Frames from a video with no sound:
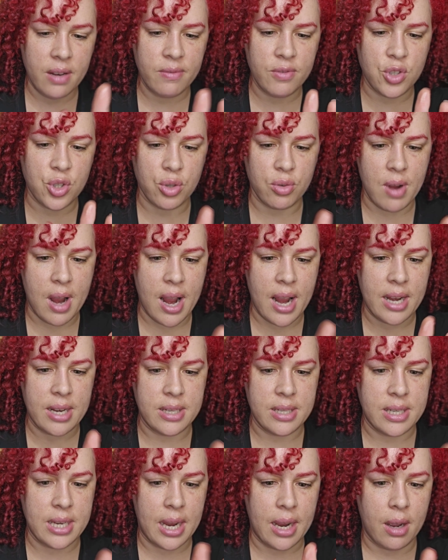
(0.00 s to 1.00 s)
of
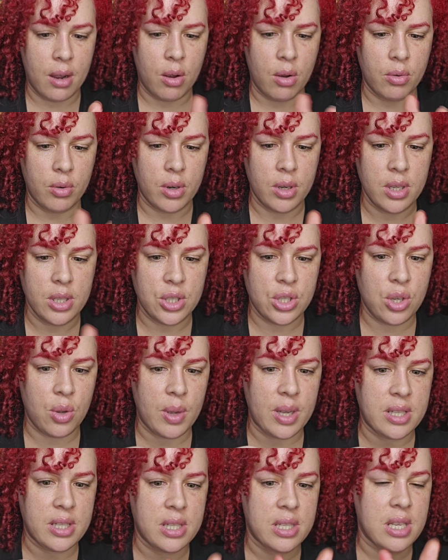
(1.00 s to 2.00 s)
dried down. So
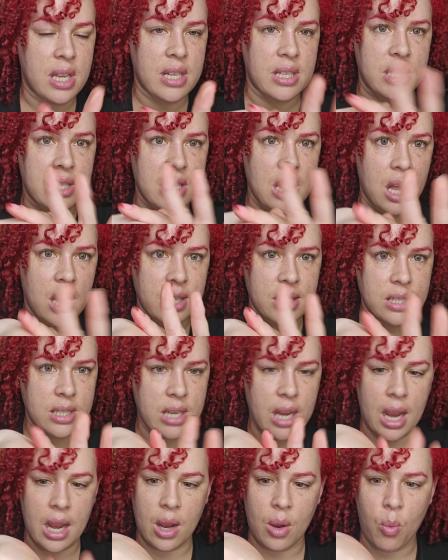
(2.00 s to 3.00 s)
it's not
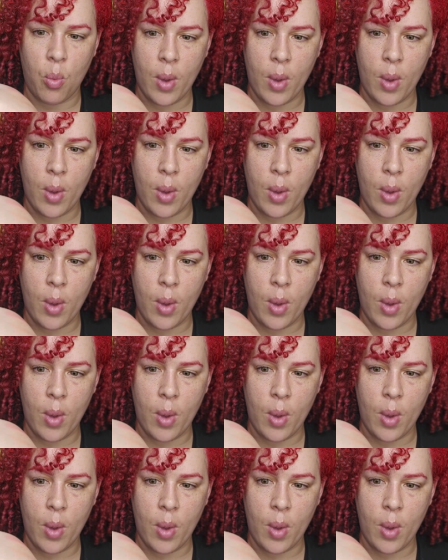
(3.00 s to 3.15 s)
staying